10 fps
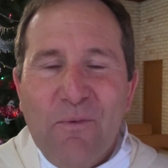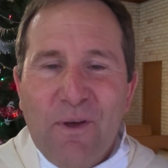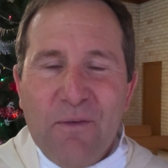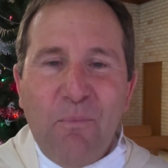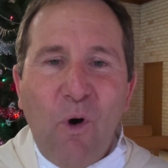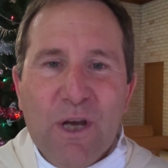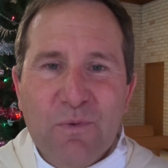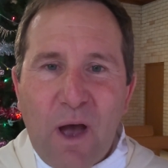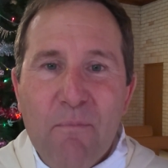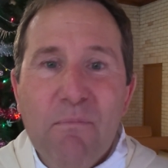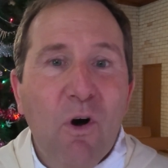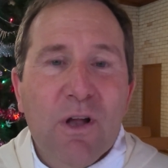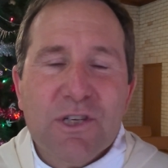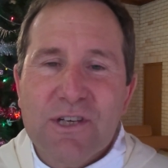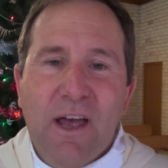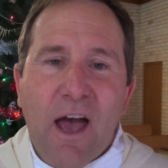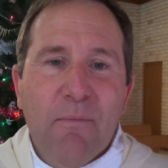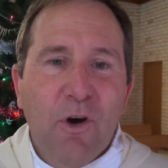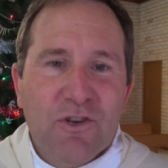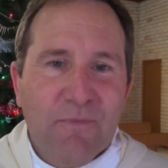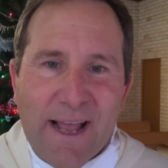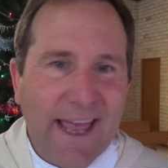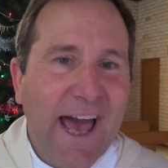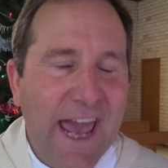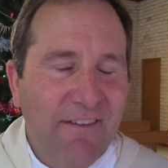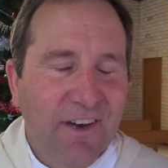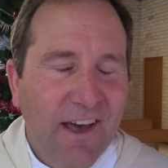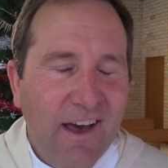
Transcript: when the boys were emerged, emerged from that cave,